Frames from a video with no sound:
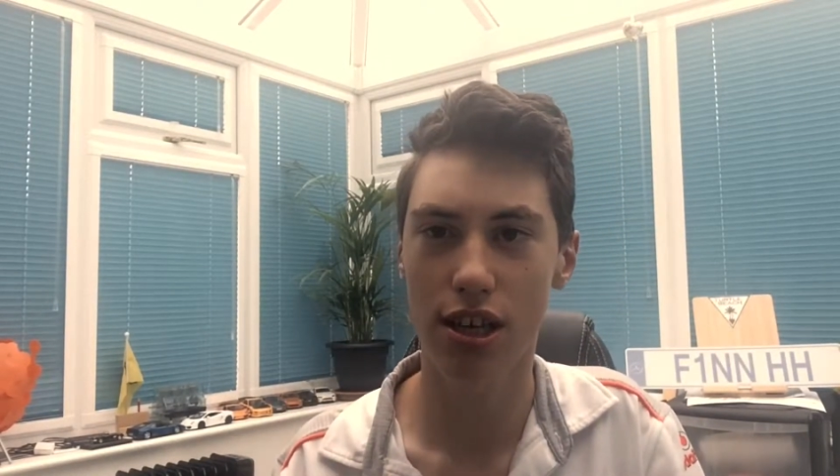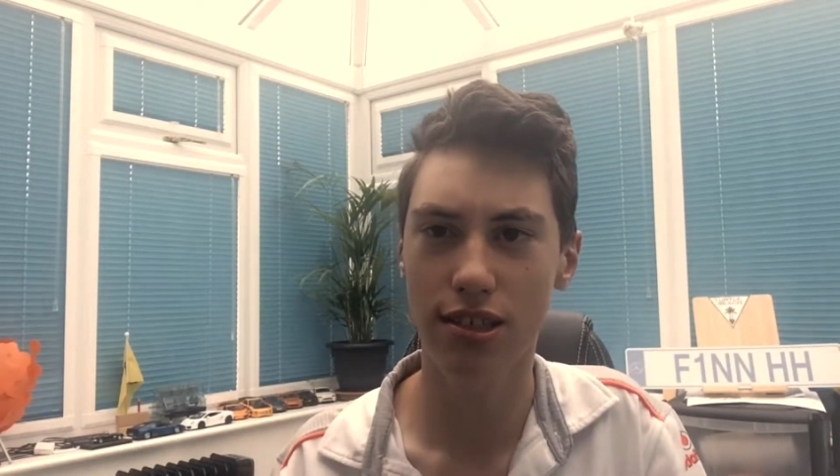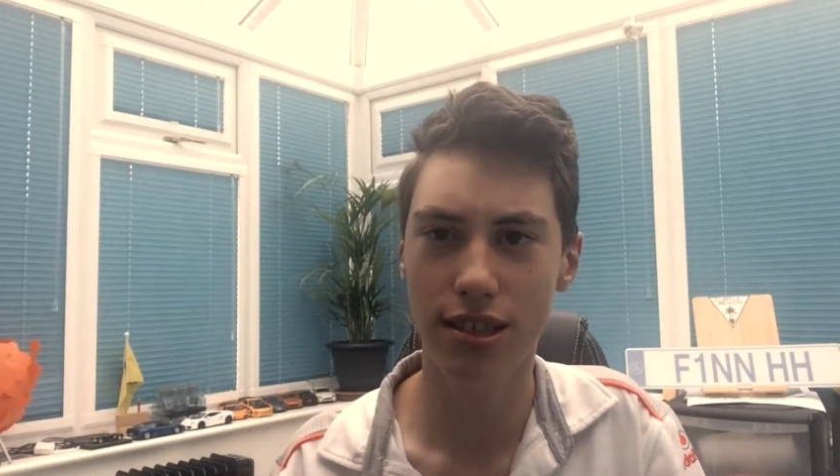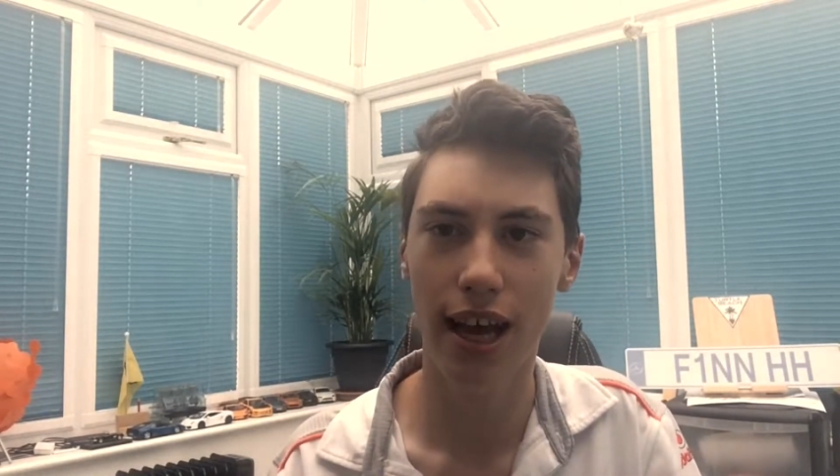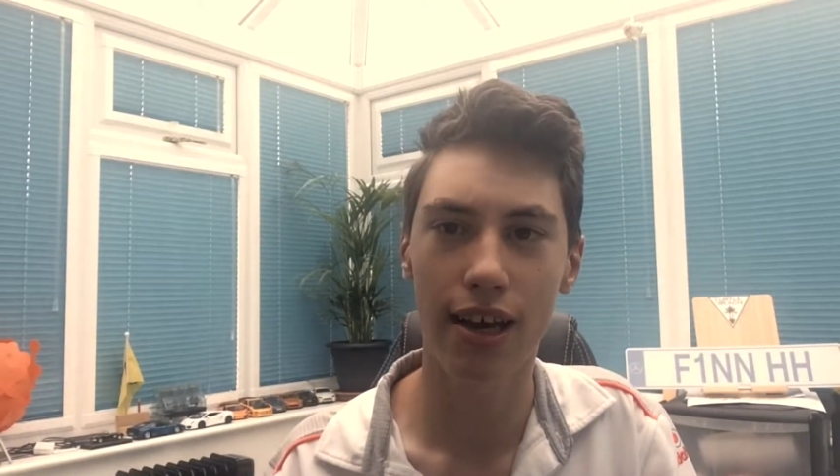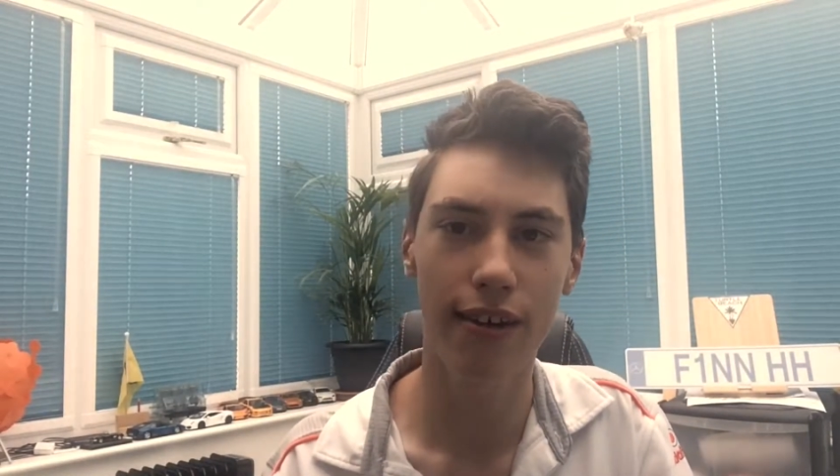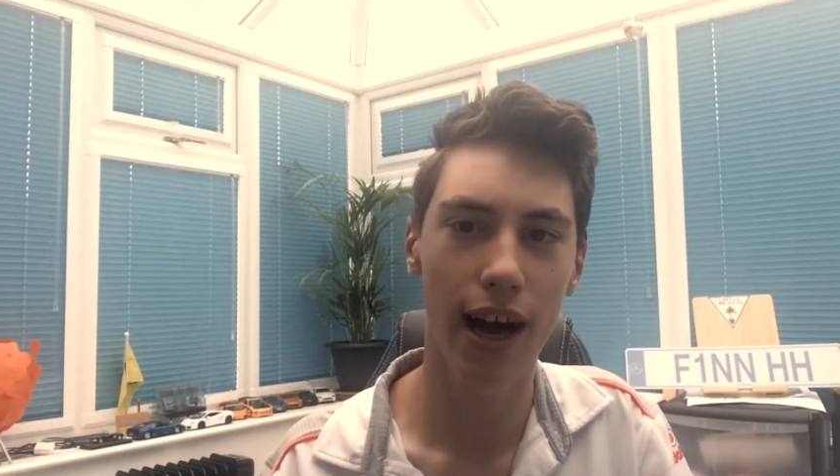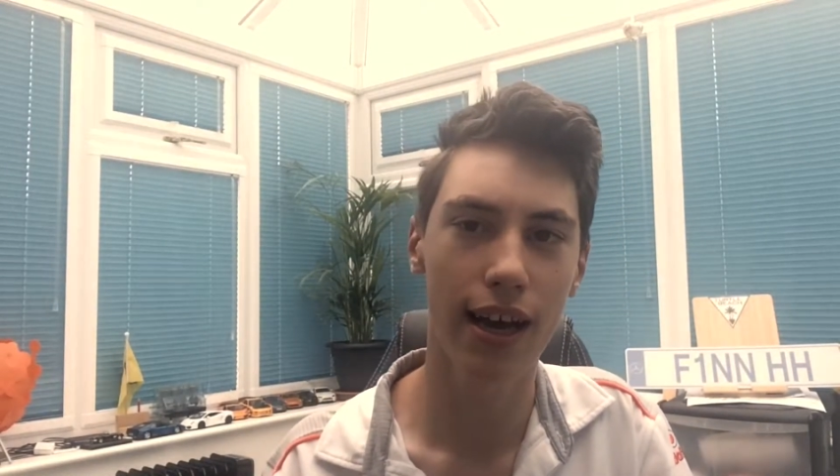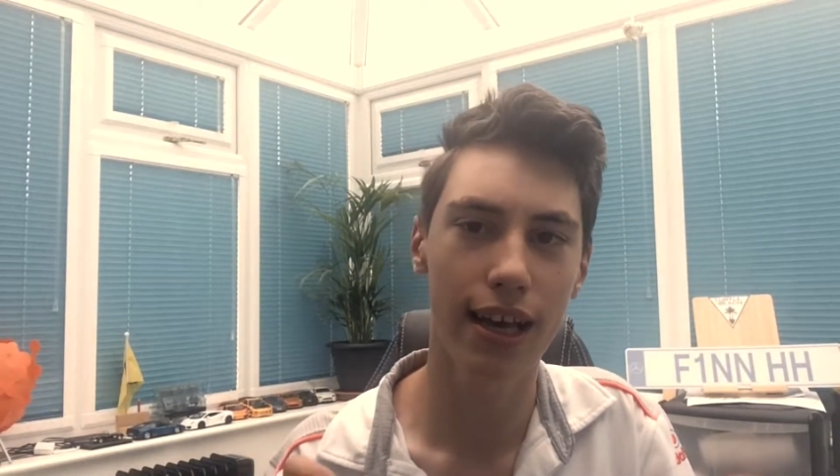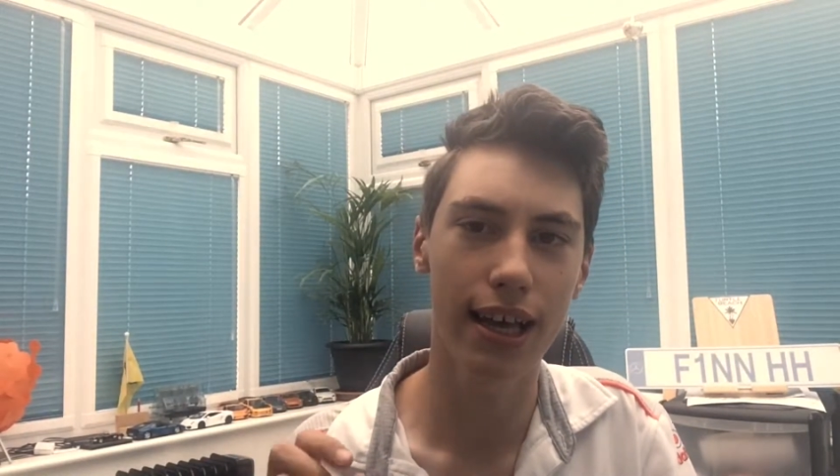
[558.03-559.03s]
said
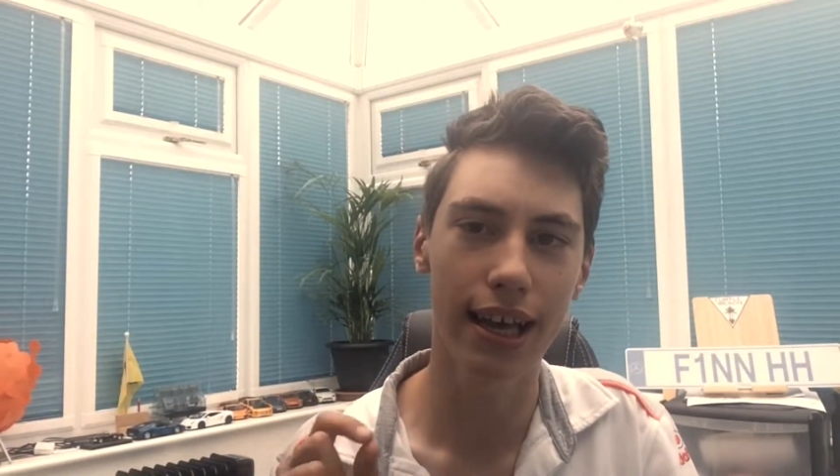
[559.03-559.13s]
that